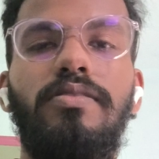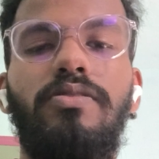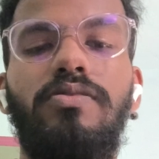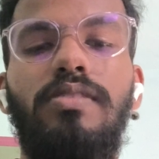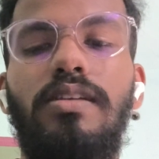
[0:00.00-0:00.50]

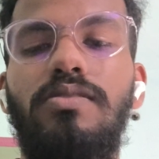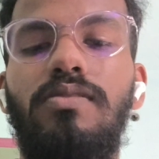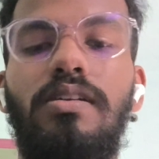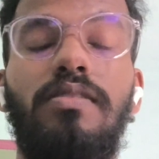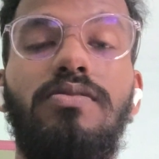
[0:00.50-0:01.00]
So that's all
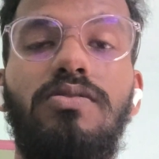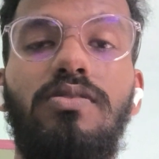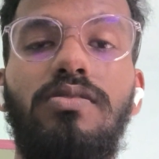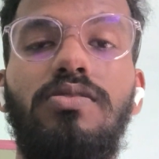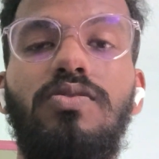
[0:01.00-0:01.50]
I have to
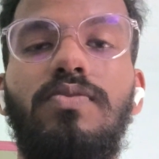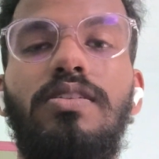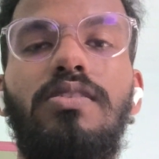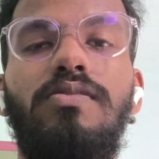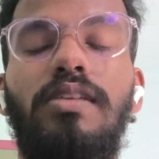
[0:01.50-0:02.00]
talk in this
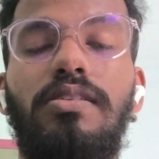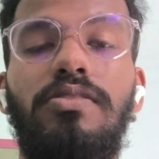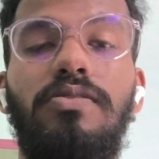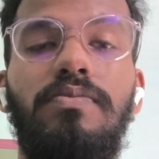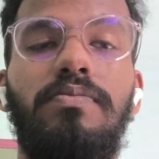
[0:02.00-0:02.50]
video. Thank you.